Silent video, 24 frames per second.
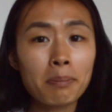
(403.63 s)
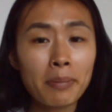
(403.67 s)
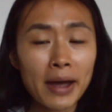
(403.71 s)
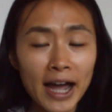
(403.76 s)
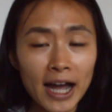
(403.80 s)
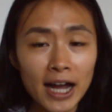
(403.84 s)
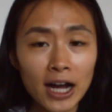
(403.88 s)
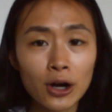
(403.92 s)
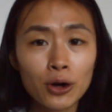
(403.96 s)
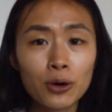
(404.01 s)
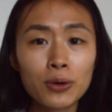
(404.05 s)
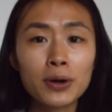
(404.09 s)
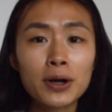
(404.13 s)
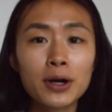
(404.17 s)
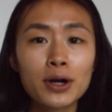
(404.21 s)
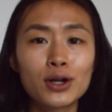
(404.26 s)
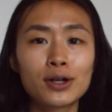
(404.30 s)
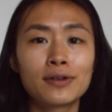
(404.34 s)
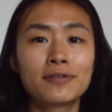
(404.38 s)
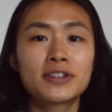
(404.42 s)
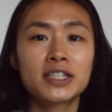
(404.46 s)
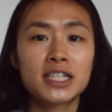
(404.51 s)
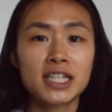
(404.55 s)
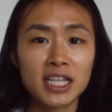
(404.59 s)
power
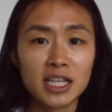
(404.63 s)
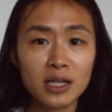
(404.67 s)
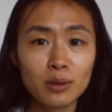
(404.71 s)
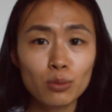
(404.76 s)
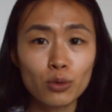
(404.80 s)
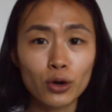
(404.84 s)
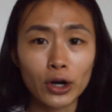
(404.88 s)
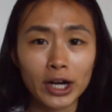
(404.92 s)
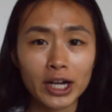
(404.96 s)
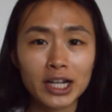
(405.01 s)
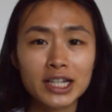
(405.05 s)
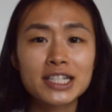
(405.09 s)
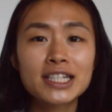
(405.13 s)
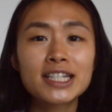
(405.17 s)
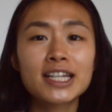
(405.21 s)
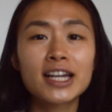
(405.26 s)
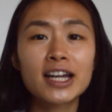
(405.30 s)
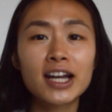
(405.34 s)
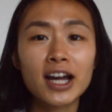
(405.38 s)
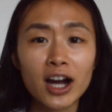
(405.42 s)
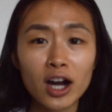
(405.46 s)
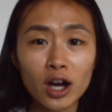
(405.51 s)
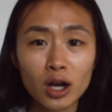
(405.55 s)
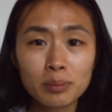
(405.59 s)
of teamwork to
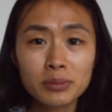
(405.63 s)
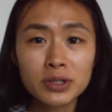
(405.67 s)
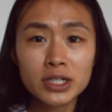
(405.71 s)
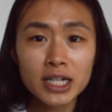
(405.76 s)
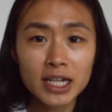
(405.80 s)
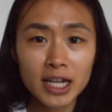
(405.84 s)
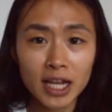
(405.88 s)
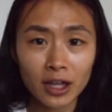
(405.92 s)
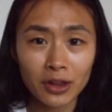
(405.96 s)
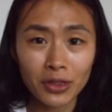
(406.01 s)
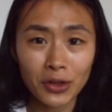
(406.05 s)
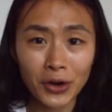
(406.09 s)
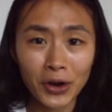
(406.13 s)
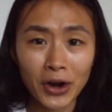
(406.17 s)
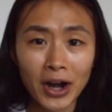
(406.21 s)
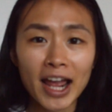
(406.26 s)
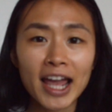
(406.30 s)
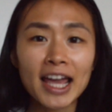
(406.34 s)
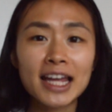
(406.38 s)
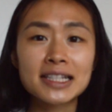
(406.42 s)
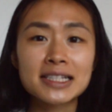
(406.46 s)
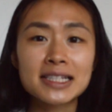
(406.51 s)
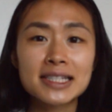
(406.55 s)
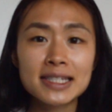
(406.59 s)
come together
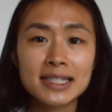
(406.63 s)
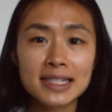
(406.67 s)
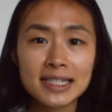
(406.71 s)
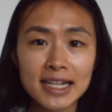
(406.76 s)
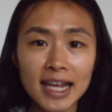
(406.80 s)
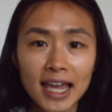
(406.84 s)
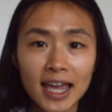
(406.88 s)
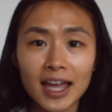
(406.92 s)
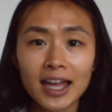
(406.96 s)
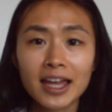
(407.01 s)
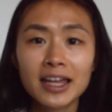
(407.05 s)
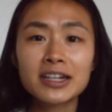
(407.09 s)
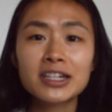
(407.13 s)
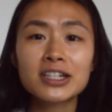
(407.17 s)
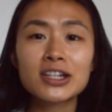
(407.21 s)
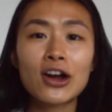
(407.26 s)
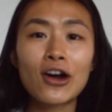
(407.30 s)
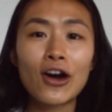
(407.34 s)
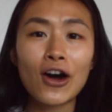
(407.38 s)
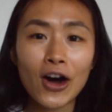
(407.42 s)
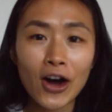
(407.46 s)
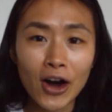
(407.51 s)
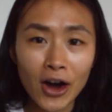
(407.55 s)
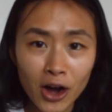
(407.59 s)
and stand
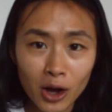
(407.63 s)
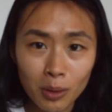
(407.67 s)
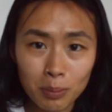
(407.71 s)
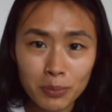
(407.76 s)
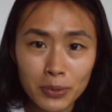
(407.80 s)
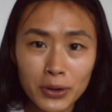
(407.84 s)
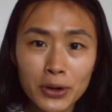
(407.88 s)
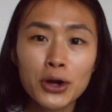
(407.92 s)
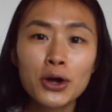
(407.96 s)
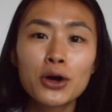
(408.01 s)
up